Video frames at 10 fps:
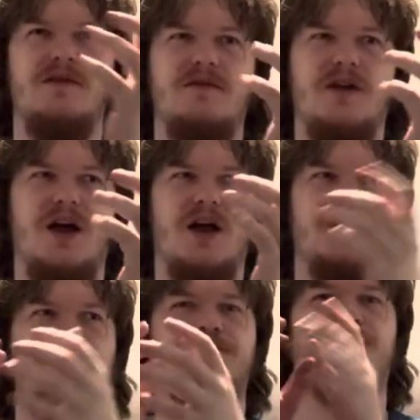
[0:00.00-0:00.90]

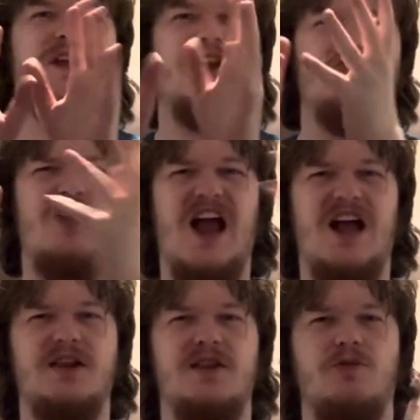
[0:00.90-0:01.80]
undone, like
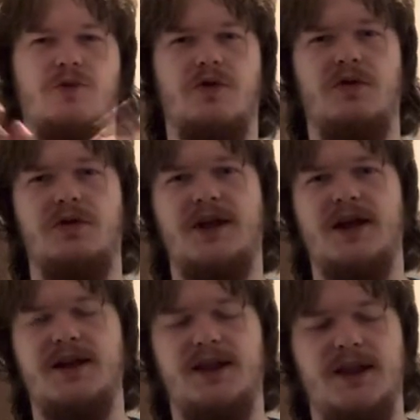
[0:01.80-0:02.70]
cracks in the world, that
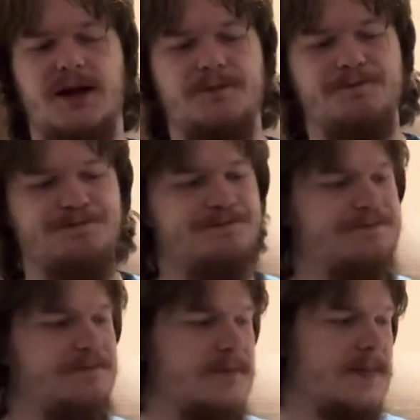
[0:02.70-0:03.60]
kind of thing.
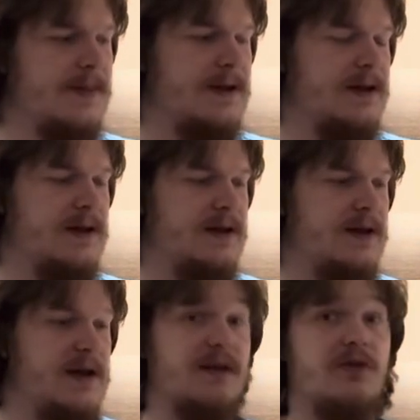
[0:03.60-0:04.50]

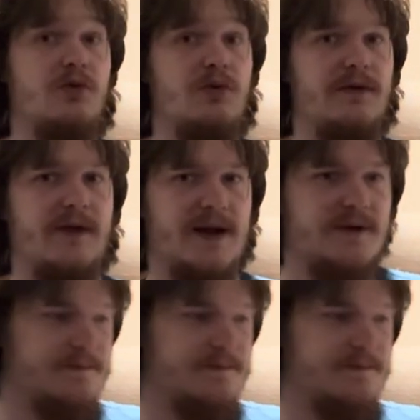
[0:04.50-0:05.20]
It's a cool effect.